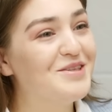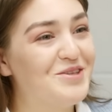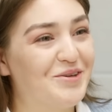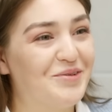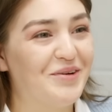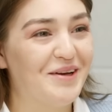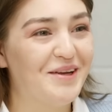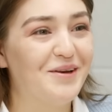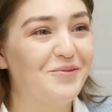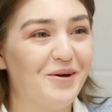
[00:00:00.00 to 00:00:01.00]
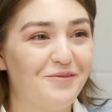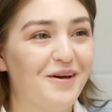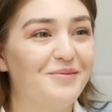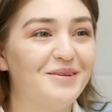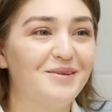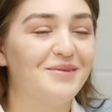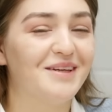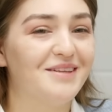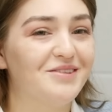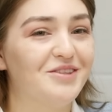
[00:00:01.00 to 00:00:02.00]
children in one family in my
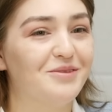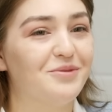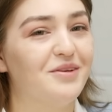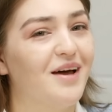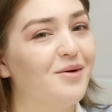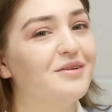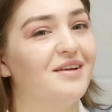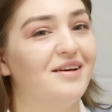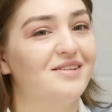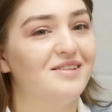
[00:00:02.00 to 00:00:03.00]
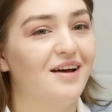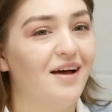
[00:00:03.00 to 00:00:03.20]
country, but nowadays